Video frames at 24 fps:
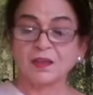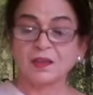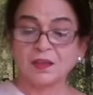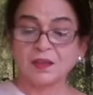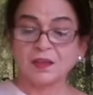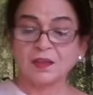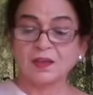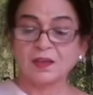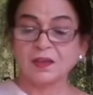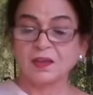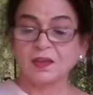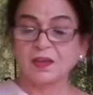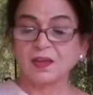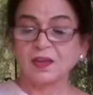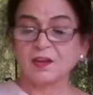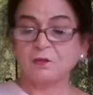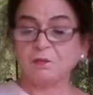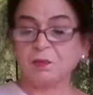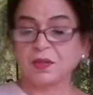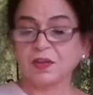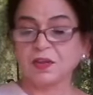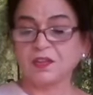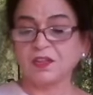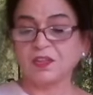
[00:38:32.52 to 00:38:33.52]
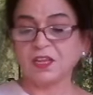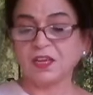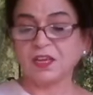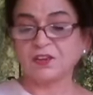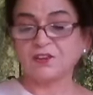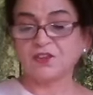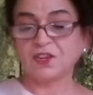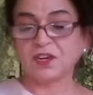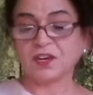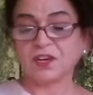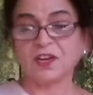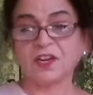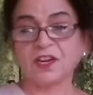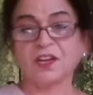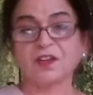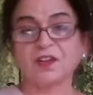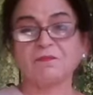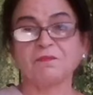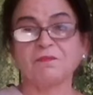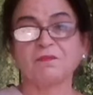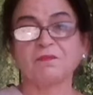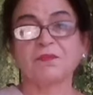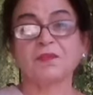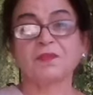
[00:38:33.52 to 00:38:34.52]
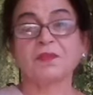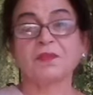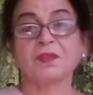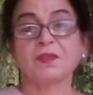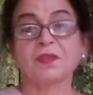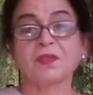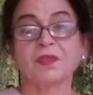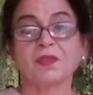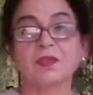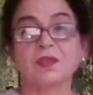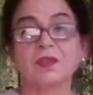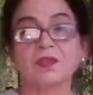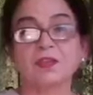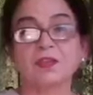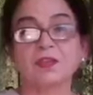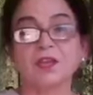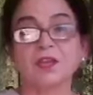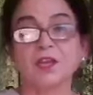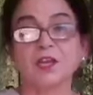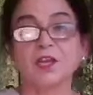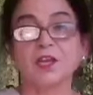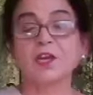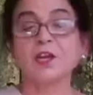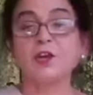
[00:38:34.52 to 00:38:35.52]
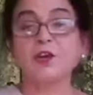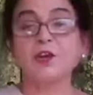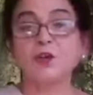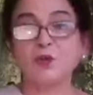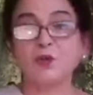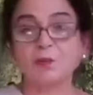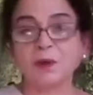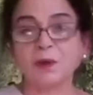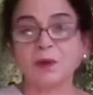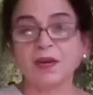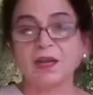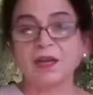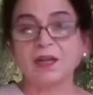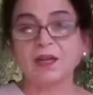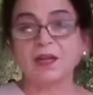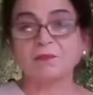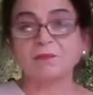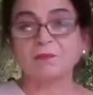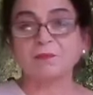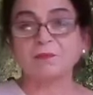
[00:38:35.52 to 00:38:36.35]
and begin their journey in a new body.